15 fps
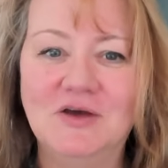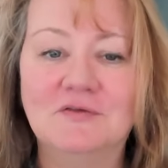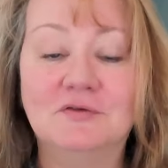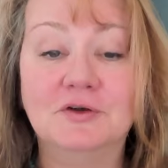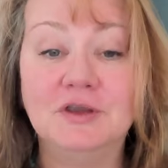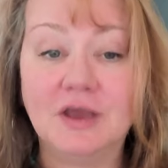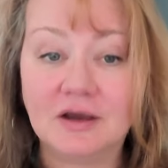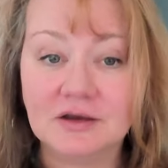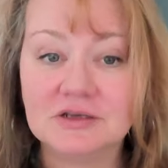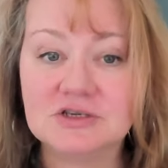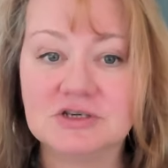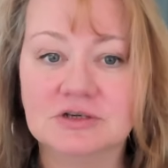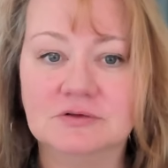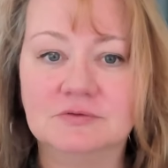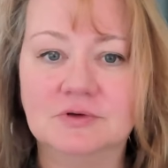For younger
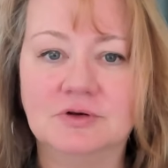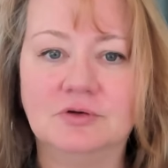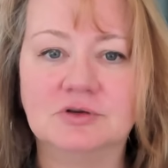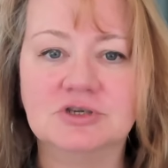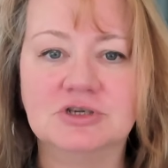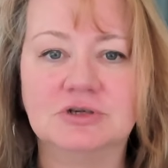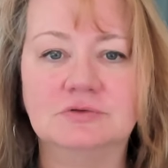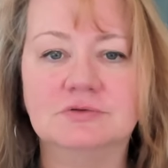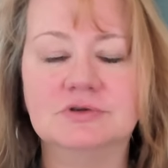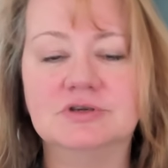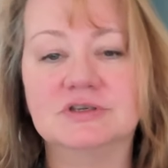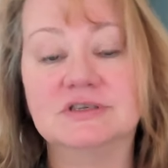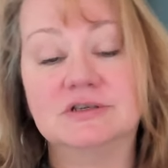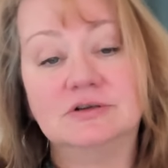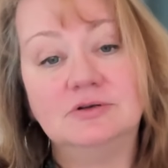children or children
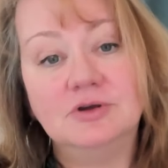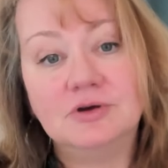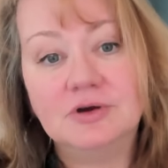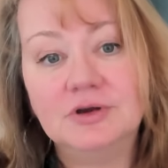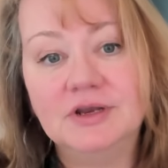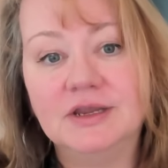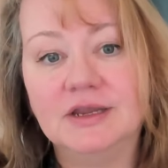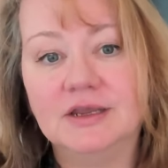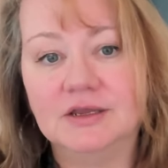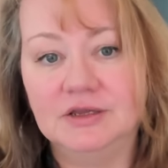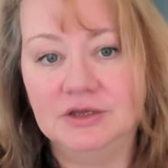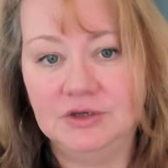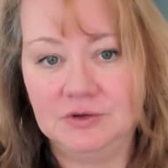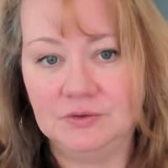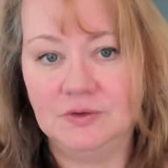just learning a
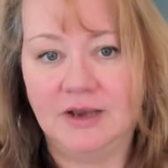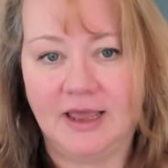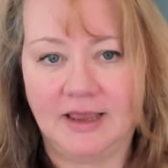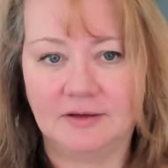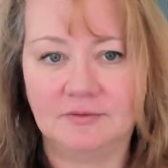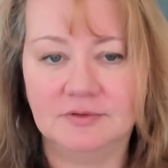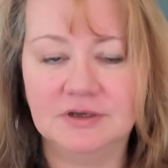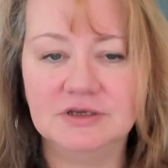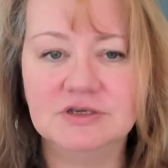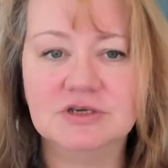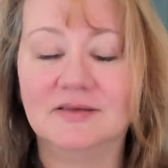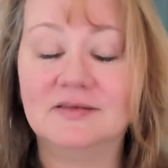new language,